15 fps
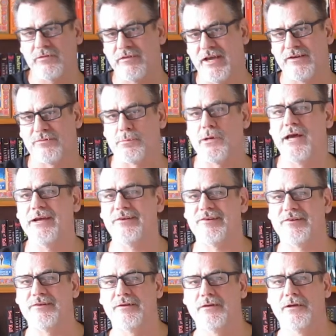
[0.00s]
takes
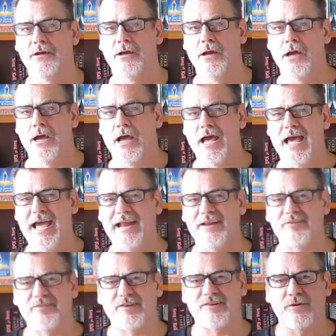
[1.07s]
place, and
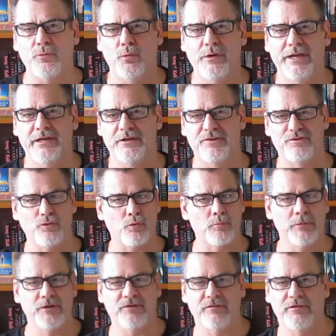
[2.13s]
it's just a weird
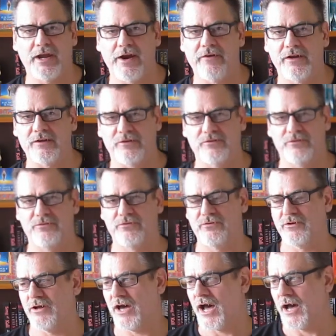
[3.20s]
assortment of characters.
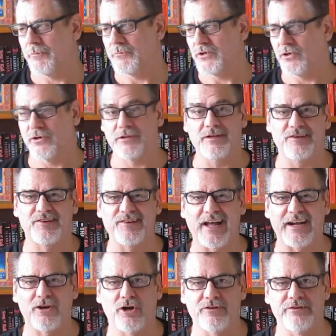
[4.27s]
You've got these
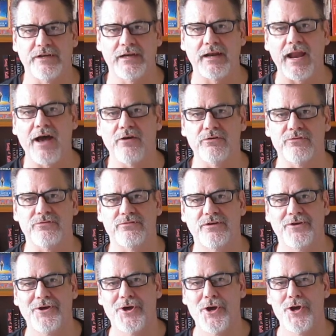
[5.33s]
psychotic clowns,
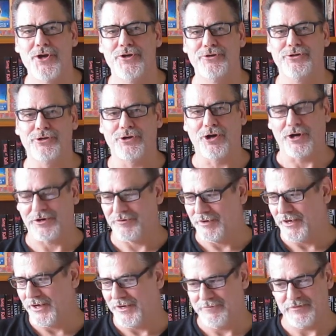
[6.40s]
you've got
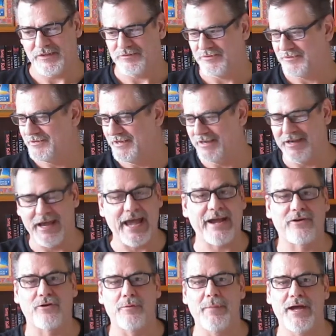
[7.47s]
these
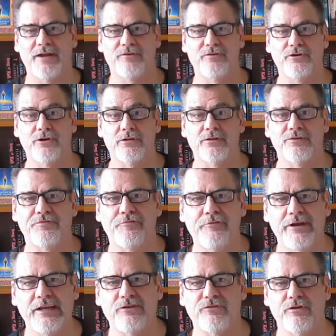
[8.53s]
acrobats, you've got this
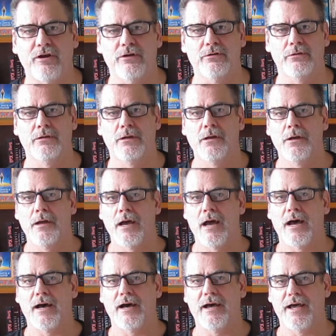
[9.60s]
freak show,
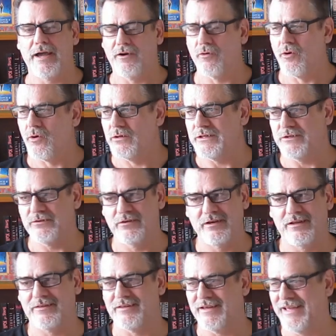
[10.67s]
and all these,
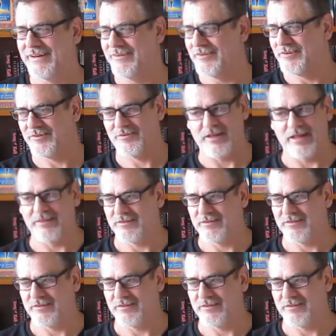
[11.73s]
it's